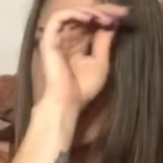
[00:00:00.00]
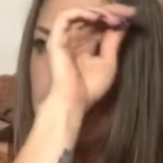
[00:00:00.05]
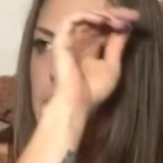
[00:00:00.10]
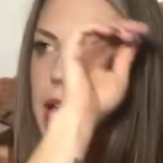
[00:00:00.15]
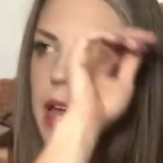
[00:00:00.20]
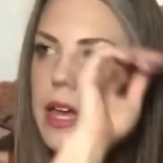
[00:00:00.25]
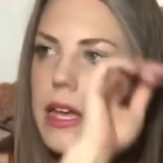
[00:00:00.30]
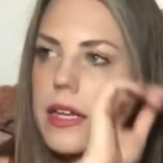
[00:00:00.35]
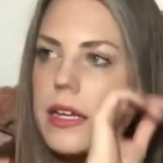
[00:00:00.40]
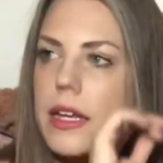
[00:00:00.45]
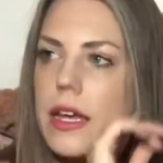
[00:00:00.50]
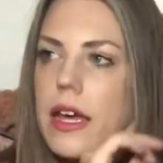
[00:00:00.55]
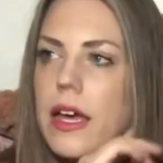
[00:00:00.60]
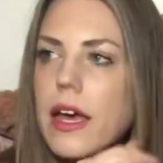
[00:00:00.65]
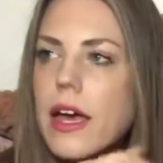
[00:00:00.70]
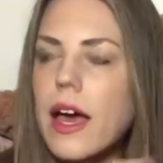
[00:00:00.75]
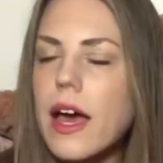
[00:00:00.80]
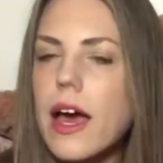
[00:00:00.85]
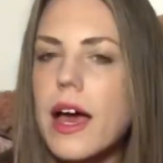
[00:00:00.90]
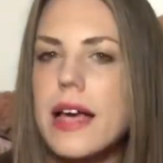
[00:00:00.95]
And
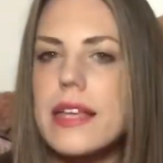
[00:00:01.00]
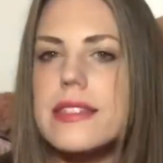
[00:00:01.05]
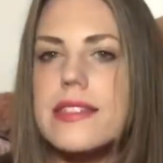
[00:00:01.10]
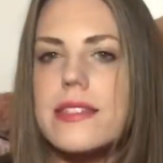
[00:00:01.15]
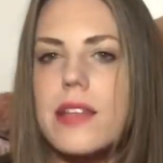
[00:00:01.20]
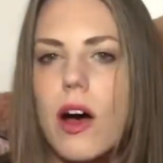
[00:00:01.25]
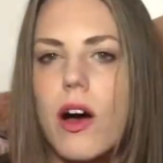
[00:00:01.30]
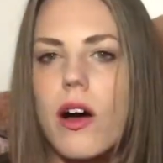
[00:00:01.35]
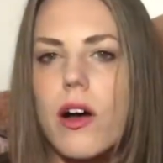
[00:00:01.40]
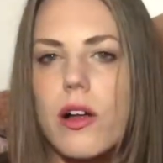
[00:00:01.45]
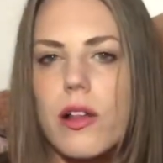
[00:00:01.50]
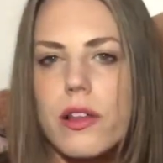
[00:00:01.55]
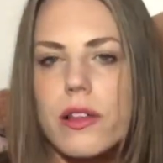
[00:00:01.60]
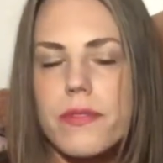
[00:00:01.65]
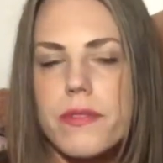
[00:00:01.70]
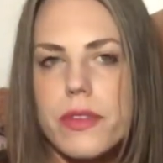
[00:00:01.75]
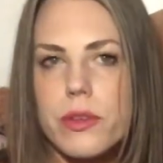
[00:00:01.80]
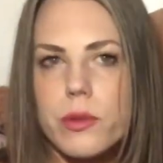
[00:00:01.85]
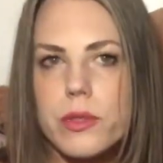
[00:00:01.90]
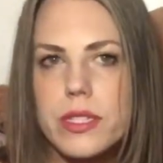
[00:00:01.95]
I saw all
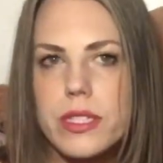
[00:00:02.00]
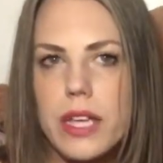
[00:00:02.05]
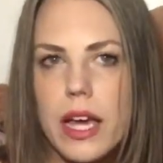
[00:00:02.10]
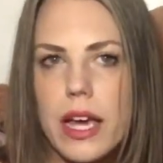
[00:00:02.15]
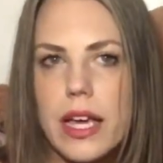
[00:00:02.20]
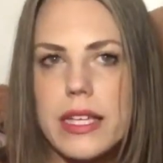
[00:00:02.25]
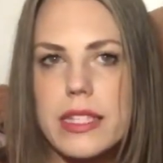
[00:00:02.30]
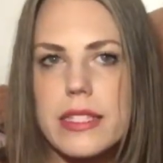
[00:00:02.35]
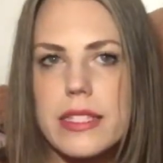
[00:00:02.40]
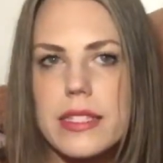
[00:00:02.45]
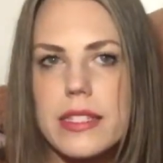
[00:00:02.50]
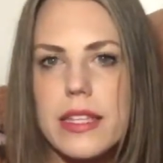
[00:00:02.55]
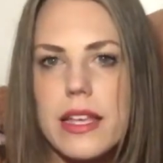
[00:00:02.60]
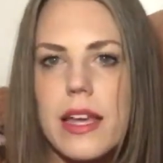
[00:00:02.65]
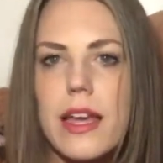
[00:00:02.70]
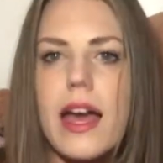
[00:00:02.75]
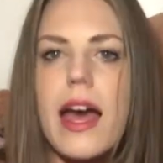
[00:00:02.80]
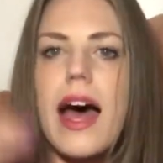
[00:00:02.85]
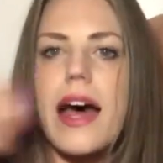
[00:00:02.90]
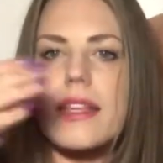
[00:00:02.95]
of those signs
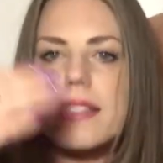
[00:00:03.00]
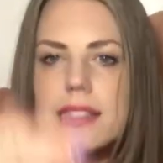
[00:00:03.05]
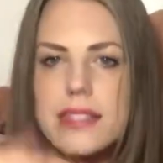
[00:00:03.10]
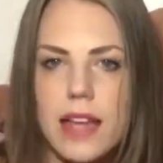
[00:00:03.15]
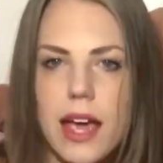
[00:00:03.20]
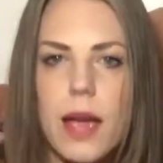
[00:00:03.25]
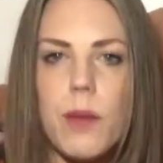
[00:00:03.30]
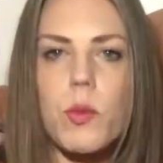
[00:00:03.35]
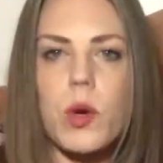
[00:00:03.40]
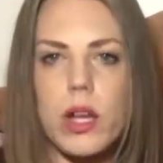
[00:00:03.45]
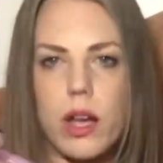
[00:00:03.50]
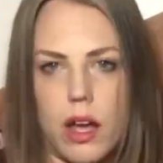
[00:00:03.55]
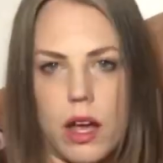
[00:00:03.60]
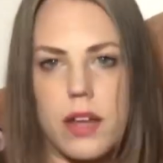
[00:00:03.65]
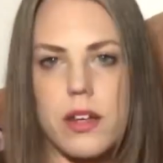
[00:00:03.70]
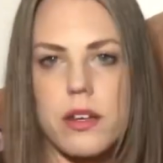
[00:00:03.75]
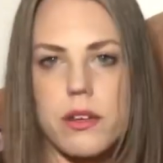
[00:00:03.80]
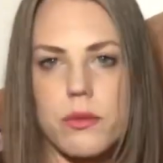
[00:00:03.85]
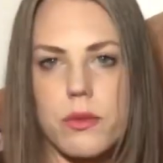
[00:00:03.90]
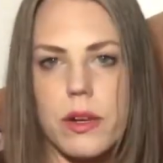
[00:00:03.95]
as time went
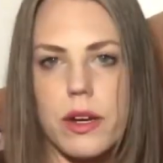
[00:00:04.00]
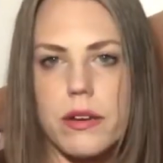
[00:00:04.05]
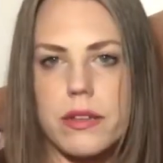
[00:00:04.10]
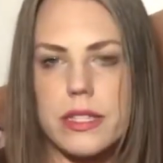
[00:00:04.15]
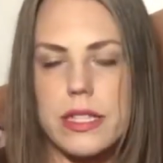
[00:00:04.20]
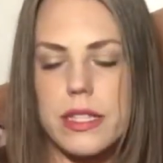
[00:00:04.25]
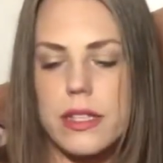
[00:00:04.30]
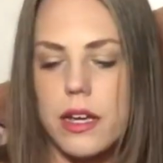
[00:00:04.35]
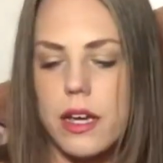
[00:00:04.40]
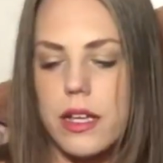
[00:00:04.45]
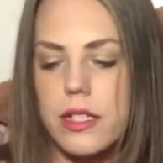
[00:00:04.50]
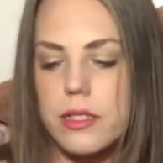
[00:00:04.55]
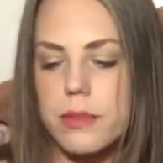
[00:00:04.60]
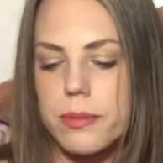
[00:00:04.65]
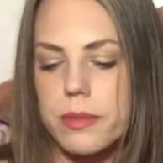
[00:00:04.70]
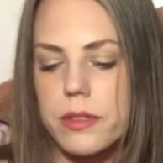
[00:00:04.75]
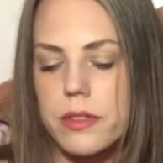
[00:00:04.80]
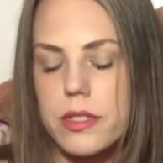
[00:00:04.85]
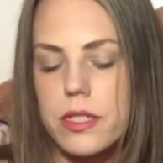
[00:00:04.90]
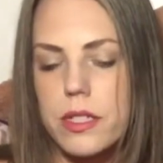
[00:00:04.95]
on when I was in the
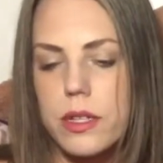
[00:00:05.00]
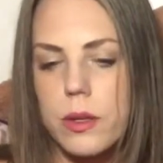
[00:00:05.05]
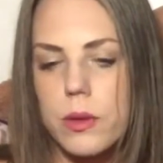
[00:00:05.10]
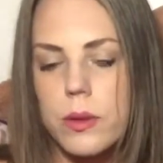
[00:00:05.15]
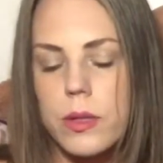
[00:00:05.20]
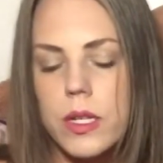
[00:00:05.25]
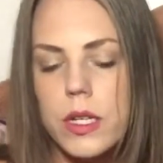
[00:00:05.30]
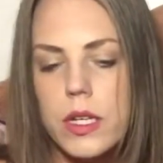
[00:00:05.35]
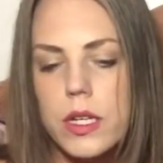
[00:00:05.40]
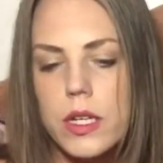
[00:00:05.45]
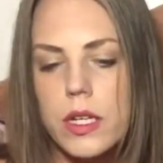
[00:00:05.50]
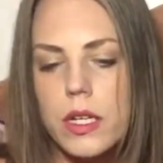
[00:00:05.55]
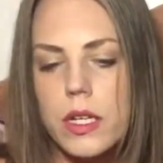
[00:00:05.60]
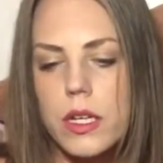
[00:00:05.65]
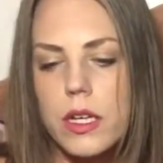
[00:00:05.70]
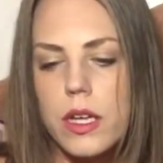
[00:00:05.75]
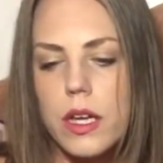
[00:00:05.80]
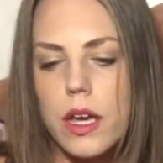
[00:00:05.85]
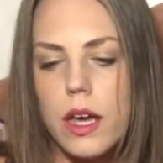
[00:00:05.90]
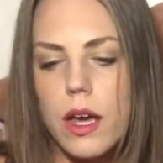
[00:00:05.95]
hospital. So
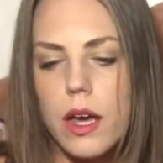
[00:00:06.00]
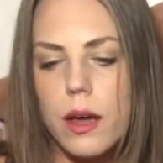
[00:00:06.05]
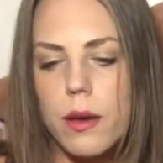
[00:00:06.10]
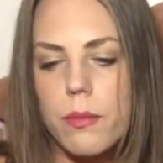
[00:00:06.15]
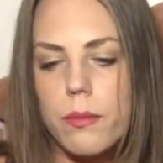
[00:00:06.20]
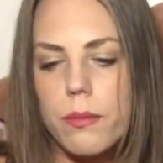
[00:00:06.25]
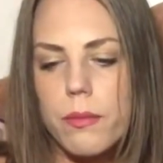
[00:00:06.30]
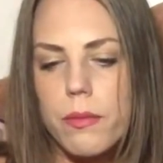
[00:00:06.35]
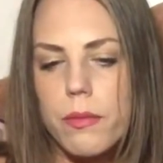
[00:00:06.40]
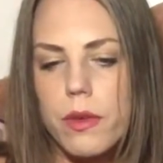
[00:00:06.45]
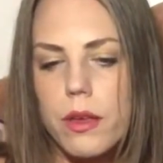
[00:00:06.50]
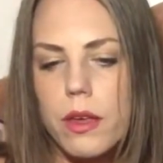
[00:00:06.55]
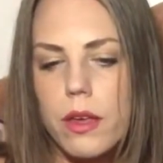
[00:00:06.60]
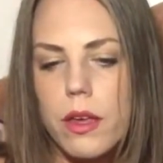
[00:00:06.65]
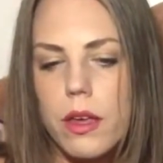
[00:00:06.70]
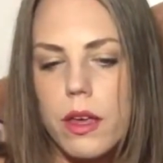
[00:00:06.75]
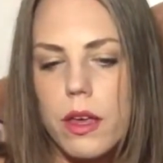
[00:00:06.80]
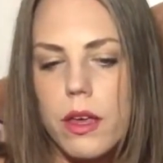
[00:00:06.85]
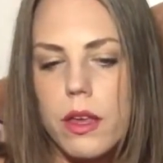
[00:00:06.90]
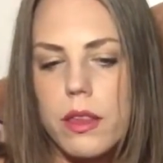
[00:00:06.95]

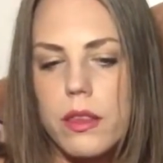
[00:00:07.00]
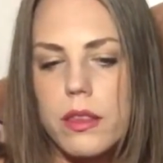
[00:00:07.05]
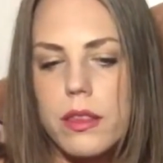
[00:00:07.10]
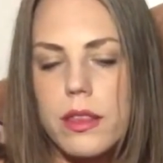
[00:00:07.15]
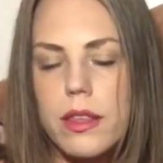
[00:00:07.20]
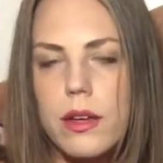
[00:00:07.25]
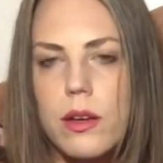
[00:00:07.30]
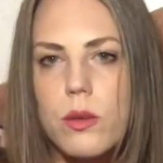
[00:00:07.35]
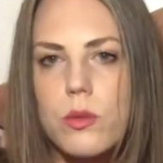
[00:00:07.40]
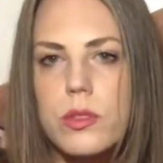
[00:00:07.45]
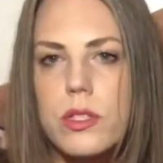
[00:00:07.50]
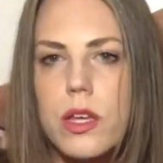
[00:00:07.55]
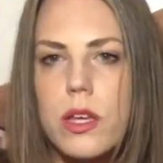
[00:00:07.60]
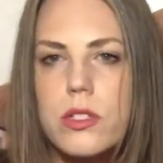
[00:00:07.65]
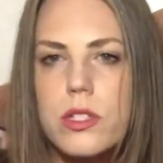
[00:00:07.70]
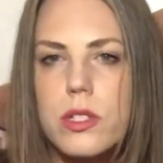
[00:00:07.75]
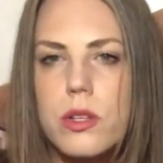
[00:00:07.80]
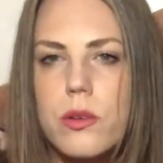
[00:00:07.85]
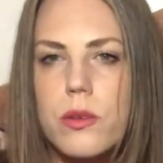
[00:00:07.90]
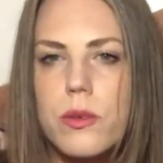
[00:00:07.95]
there was
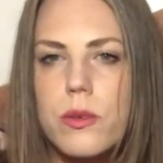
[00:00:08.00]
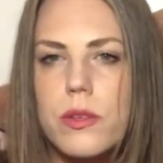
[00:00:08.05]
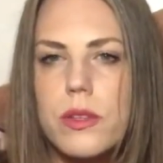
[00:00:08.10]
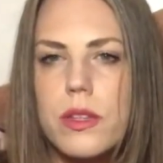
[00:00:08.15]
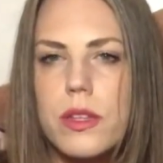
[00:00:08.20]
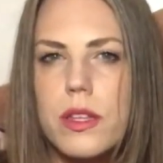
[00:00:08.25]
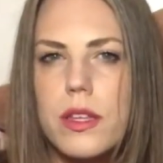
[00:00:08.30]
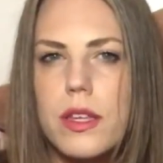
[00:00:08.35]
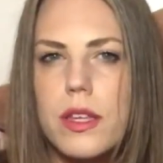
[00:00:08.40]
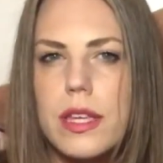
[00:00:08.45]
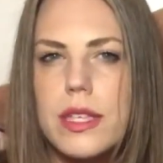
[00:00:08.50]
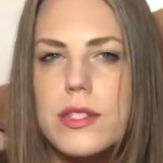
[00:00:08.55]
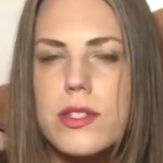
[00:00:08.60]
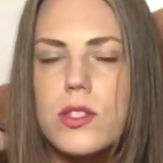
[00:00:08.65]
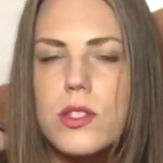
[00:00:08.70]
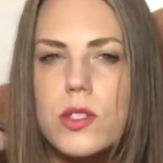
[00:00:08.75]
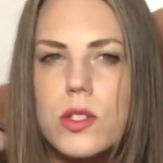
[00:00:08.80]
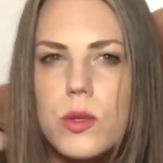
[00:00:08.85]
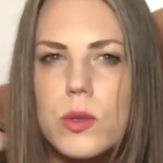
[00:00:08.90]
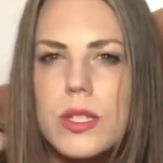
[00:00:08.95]
also, as
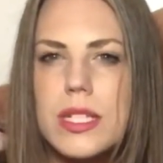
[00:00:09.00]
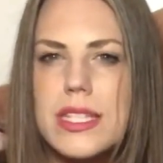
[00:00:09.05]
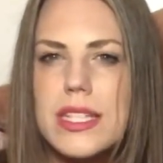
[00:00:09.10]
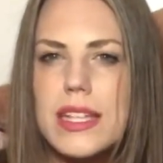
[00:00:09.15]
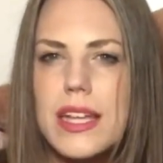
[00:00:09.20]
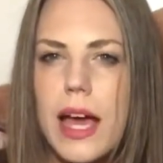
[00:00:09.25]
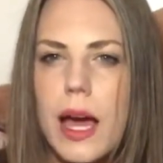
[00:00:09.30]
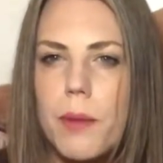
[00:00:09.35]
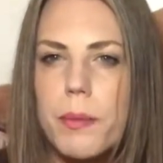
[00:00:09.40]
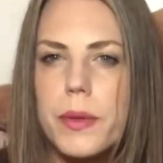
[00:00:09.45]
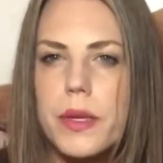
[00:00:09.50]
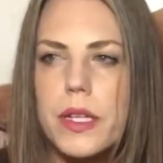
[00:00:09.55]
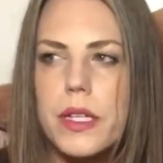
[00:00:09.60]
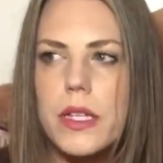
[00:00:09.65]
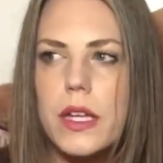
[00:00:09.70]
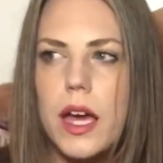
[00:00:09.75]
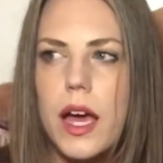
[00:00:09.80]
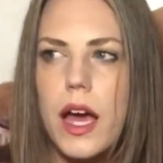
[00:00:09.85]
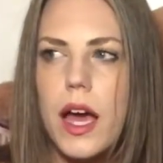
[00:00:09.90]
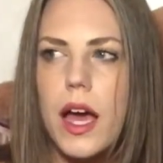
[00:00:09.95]
soon as it happened,